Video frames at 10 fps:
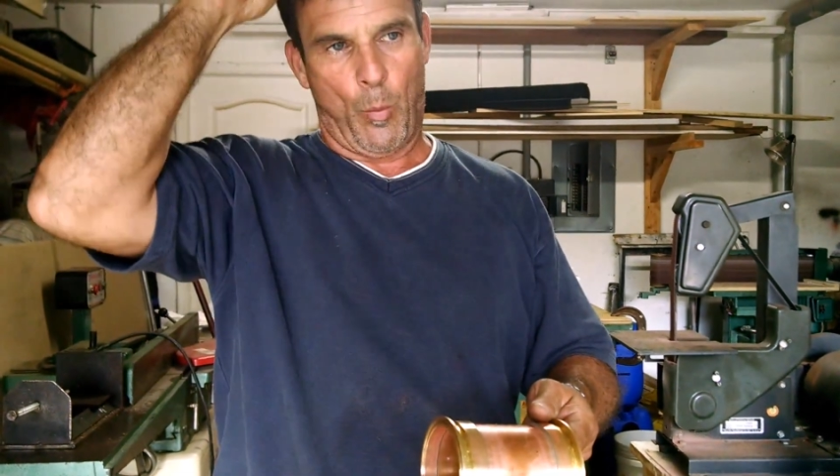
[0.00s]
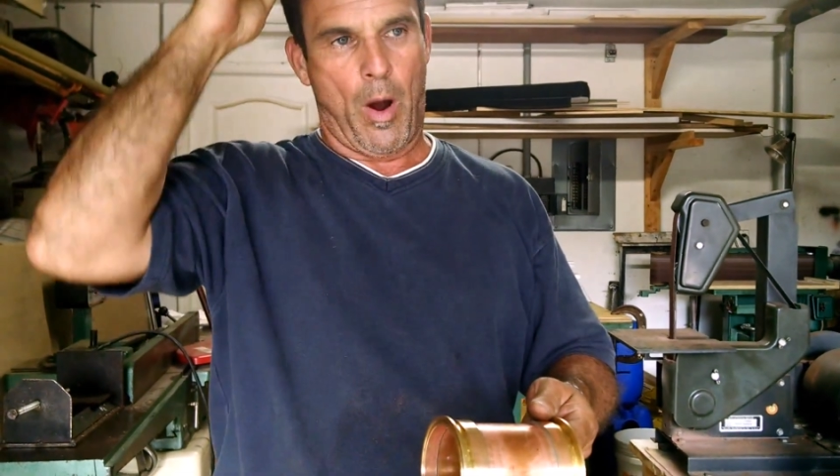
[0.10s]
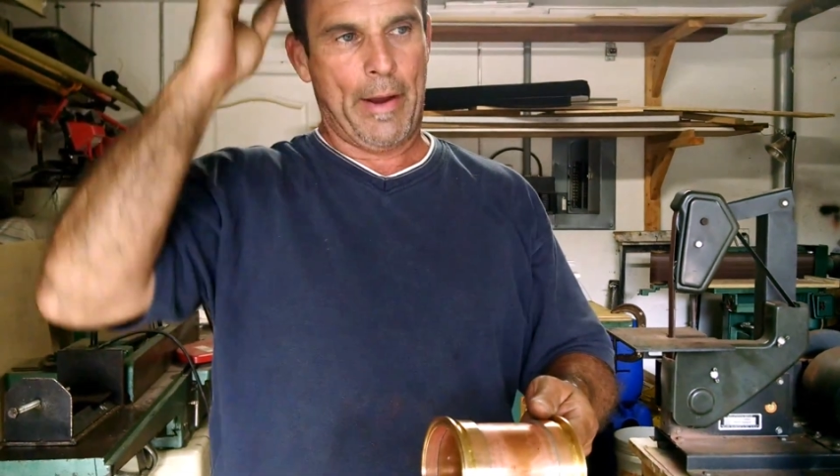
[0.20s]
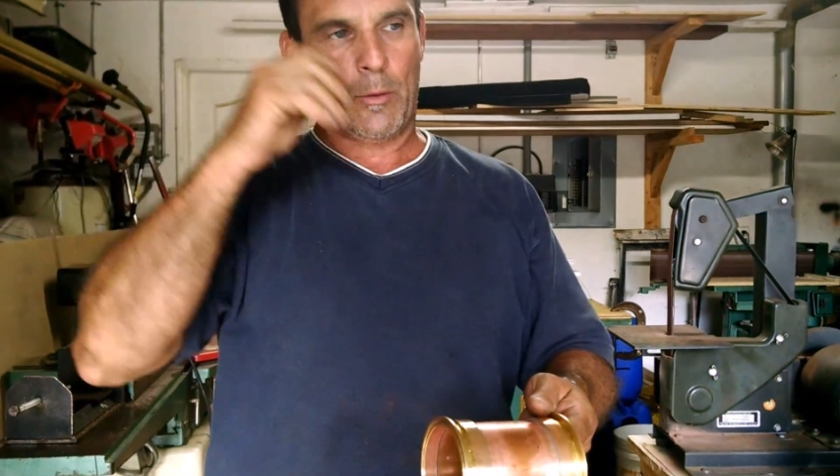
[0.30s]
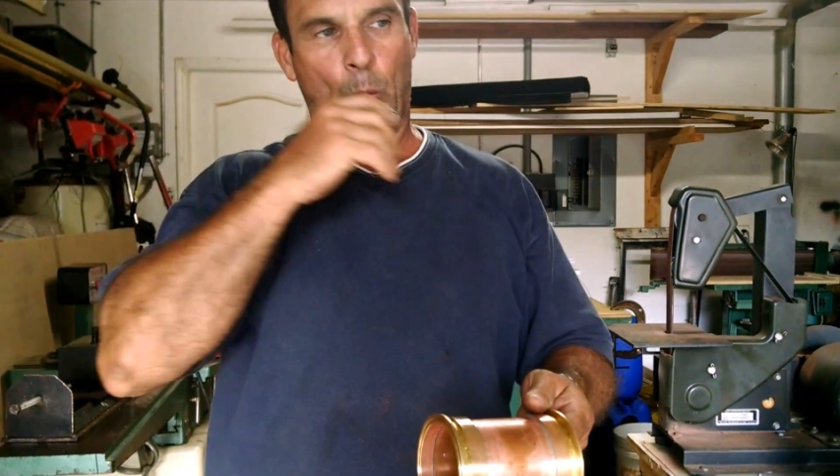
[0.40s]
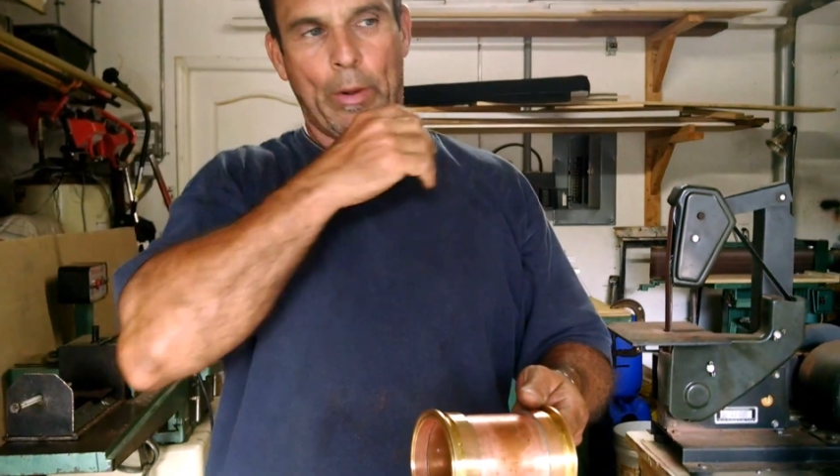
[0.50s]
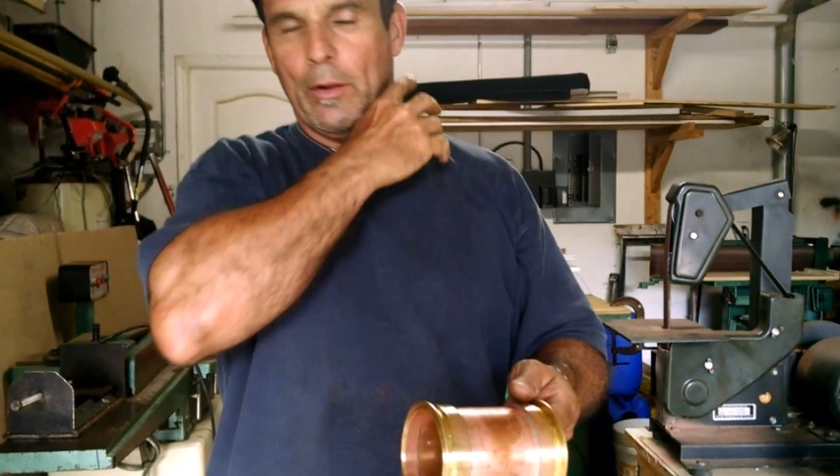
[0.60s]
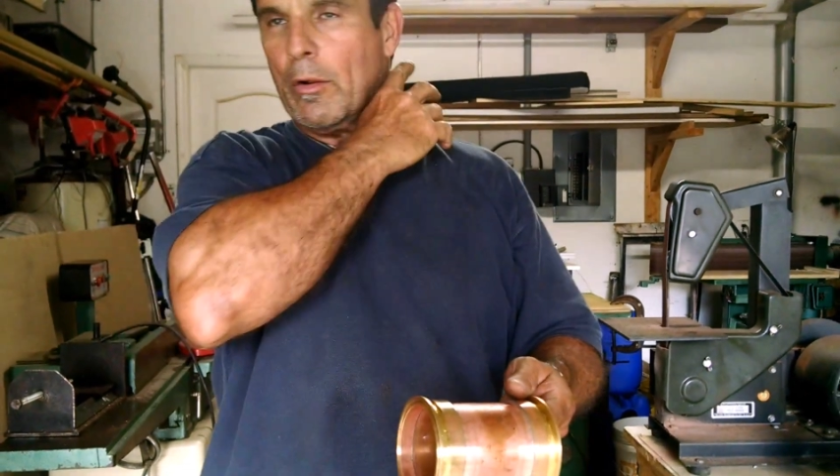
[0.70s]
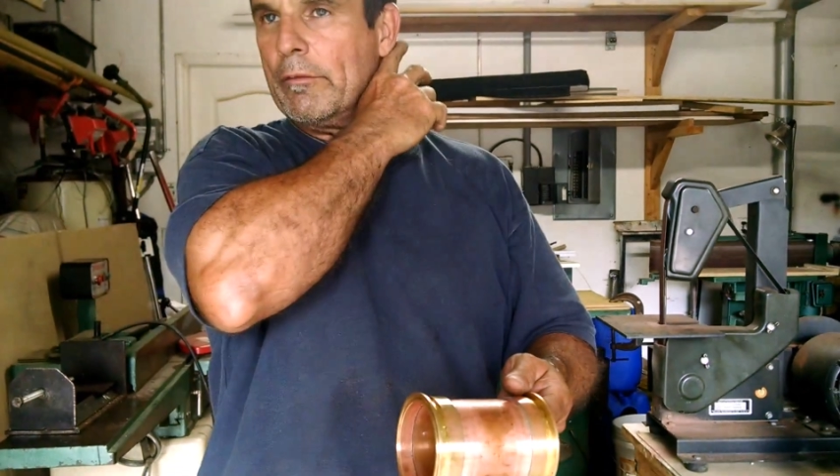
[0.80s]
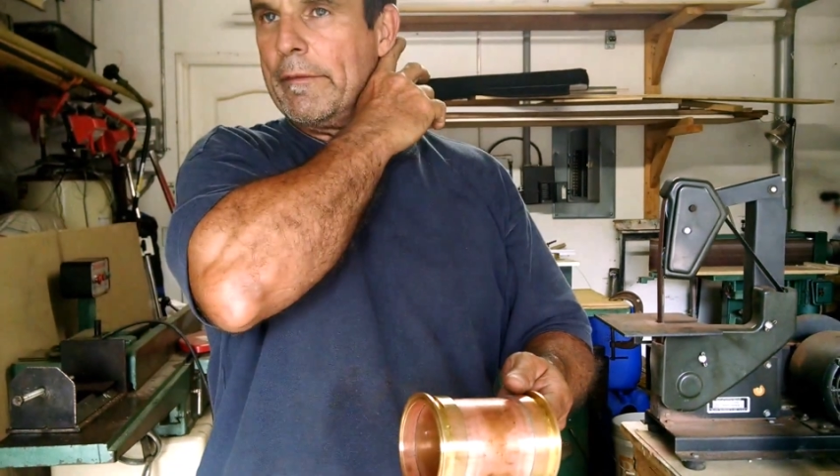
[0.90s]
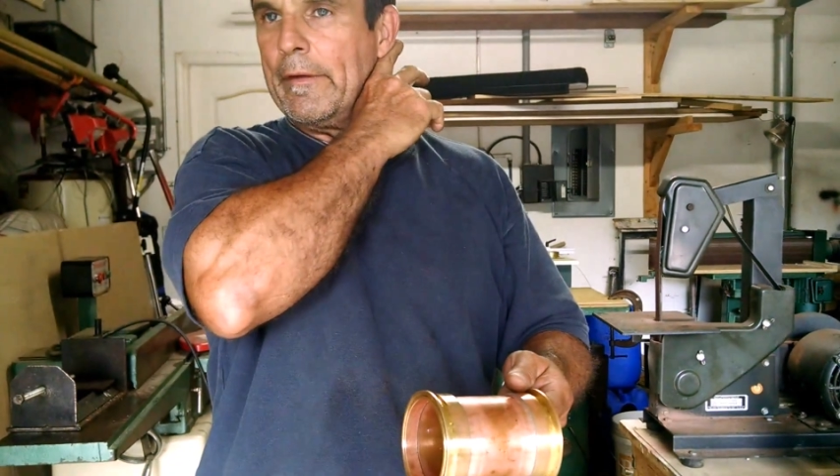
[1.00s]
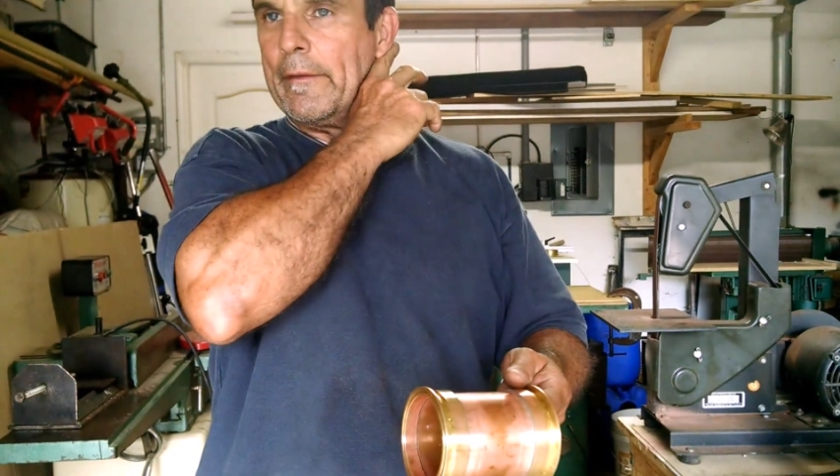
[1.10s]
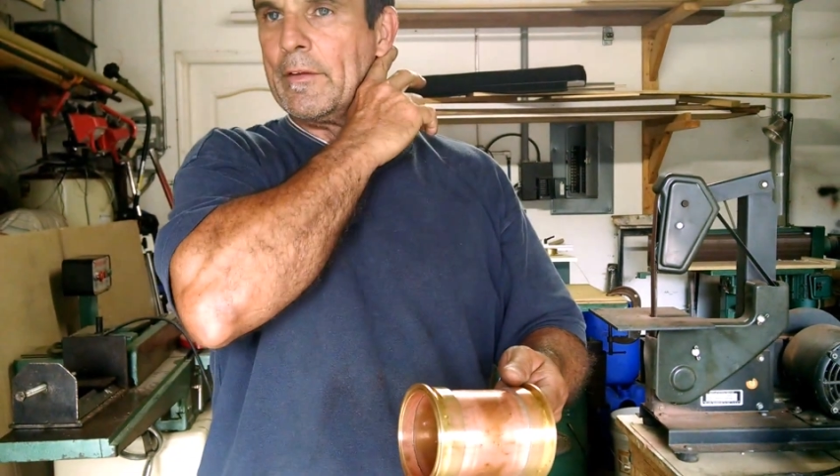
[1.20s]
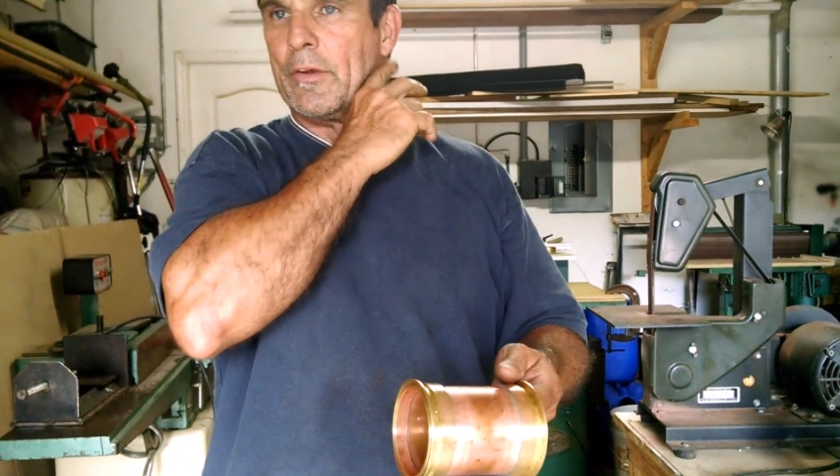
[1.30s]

a wire wheel over there.